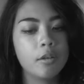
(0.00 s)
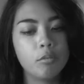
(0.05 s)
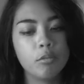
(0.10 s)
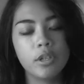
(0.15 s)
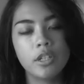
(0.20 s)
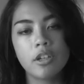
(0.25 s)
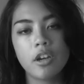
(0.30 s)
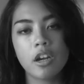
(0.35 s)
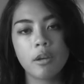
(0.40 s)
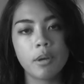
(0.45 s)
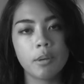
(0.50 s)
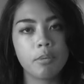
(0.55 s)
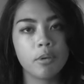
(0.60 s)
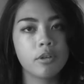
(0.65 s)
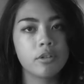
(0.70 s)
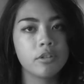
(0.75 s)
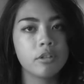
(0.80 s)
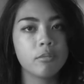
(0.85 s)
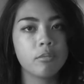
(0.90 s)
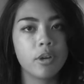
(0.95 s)
we talk about
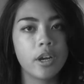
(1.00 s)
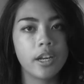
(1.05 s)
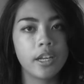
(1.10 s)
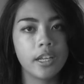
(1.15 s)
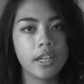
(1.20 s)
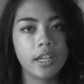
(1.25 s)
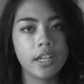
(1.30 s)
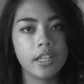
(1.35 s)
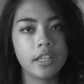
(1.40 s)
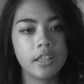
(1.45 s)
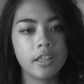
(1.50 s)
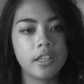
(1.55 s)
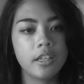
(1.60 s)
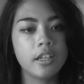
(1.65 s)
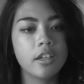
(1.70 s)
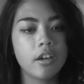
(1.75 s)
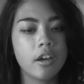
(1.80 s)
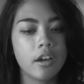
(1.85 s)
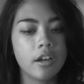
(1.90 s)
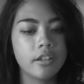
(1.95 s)
personal branding in the
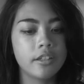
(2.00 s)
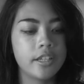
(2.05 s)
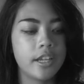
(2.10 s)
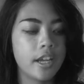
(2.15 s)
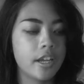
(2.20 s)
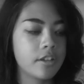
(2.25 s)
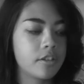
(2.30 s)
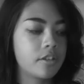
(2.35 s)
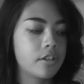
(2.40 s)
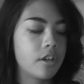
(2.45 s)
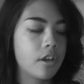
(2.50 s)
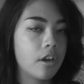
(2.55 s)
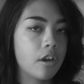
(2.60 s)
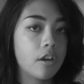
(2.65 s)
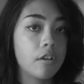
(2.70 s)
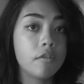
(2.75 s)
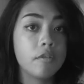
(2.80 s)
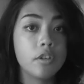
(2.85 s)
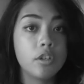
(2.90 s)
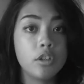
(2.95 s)
context
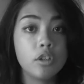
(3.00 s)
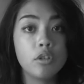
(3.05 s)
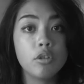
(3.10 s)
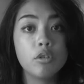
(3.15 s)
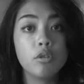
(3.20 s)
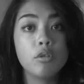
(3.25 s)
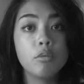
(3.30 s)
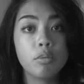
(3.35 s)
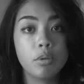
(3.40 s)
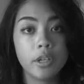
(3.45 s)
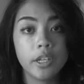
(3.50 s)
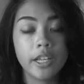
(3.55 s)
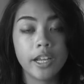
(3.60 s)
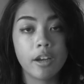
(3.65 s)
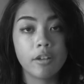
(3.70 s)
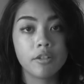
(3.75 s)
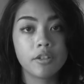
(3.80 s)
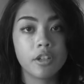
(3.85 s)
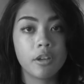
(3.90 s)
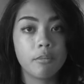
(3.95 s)
of you putting
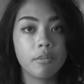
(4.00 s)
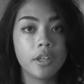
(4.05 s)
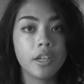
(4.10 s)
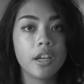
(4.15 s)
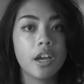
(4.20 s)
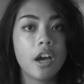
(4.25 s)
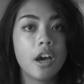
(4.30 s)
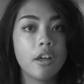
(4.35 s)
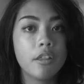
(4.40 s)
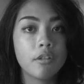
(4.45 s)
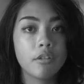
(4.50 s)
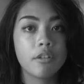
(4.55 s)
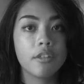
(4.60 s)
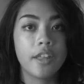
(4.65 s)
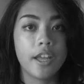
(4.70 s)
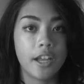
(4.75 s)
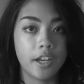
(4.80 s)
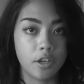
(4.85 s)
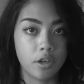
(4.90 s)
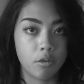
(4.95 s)
out something other
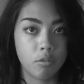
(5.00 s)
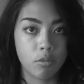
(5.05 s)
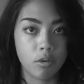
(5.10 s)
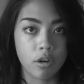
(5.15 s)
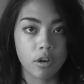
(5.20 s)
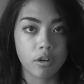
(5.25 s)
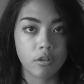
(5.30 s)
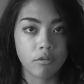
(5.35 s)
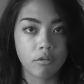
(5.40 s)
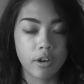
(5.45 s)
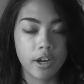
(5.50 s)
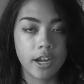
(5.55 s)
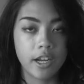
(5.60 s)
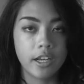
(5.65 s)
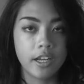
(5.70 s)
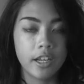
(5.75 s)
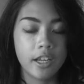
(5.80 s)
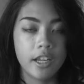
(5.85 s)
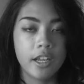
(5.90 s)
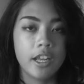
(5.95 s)
than your work,
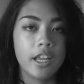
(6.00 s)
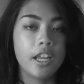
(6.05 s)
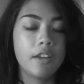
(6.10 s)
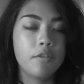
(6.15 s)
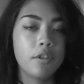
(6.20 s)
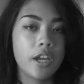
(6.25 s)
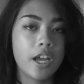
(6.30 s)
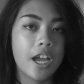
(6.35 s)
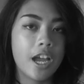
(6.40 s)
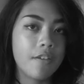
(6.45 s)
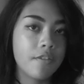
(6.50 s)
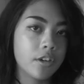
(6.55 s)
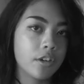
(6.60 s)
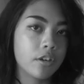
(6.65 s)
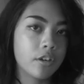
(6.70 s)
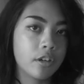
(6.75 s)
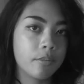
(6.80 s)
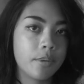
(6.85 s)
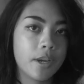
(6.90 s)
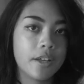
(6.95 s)
right? If you haven't
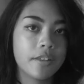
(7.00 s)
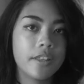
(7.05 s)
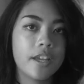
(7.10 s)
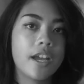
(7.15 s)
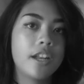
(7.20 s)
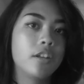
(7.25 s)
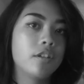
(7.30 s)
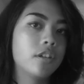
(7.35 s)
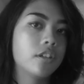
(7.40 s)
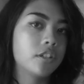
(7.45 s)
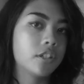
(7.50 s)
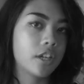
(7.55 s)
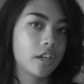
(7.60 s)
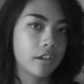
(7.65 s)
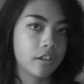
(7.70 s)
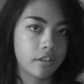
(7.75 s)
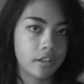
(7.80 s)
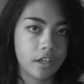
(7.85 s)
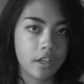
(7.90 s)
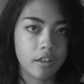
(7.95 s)
heard about that, you can check
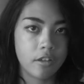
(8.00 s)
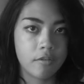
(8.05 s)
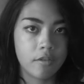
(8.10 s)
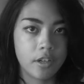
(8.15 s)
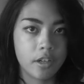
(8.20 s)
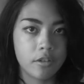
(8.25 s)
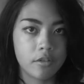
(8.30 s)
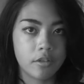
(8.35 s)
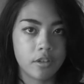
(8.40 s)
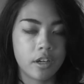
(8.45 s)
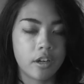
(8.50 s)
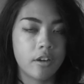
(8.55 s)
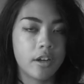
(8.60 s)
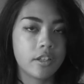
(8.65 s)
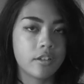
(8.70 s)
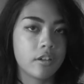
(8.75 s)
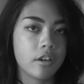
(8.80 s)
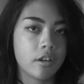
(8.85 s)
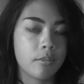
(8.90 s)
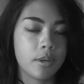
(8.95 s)
out the other videos on how I
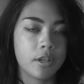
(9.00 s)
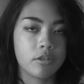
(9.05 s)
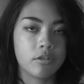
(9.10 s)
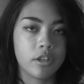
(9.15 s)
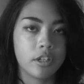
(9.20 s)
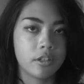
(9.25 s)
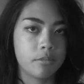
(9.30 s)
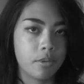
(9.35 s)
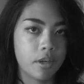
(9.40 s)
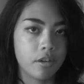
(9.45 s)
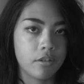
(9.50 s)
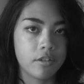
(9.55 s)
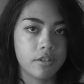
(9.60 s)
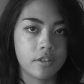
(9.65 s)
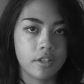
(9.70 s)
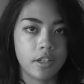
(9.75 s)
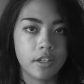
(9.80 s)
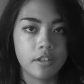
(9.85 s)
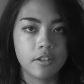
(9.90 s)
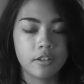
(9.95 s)
talk about
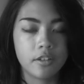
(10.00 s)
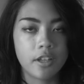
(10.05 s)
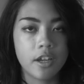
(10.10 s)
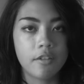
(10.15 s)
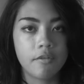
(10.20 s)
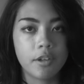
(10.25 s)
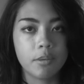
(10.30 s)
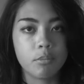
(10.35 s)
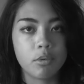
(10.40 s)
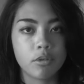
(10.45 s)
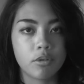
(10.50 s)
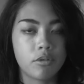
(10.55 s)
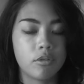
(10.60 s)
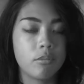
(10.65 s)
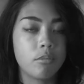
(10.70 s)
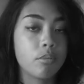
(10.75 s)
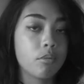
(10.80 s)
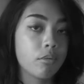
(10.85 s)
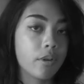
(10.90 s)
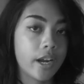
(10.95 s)
transparency and stuff and
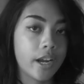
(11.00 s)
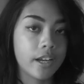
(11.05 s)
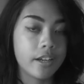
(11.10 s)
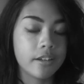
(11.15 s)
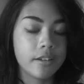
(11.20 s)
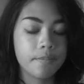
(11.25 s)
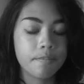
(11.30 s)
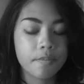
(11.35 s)
personal brand.